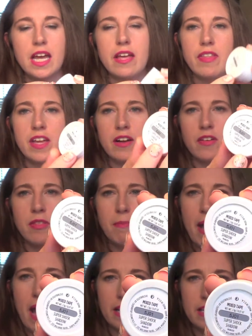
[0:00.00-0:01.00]
and then on the
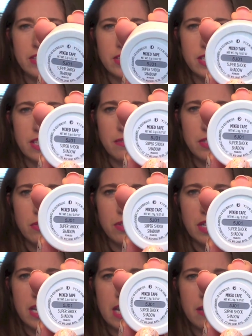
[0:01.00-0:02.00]
back it just gives you
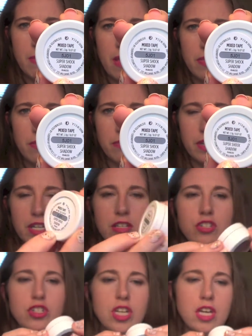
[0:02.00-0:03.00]
the name and the
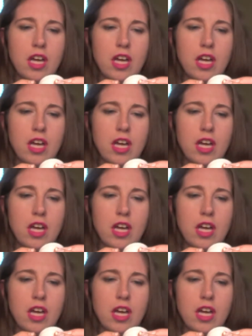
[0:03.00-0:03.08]
finish.